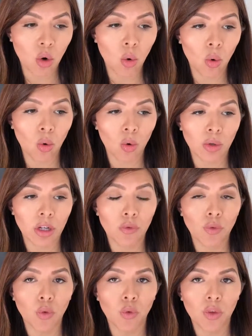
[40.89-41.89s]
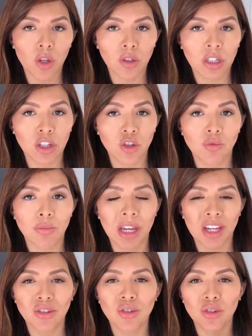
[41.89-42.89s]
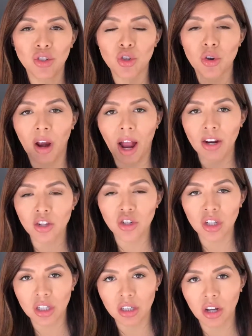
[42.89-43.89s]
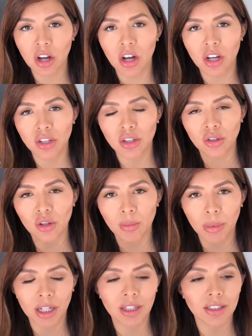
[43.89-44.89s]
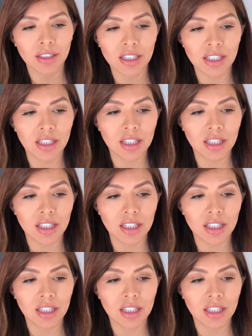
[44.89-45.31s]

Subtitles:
or if you feel like you made good traction on your bucket list.